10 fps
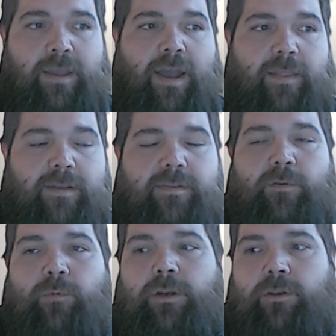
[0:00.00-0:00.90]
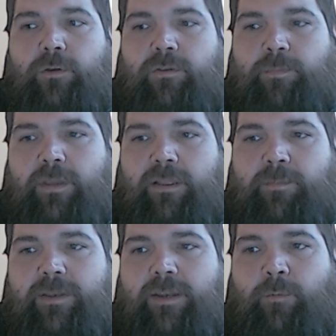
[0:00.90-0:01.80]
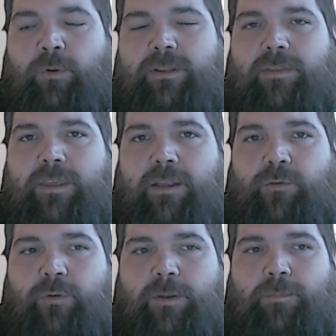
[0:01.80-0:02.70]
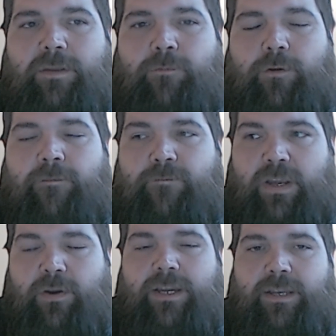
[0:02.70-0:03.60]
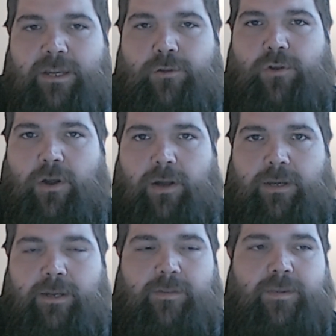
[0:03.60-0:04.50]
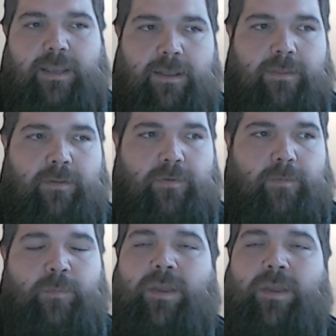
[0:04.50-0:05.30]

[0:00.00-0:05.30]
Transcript: unless they want to do something limited and what they think is going to be for a very niche audience in this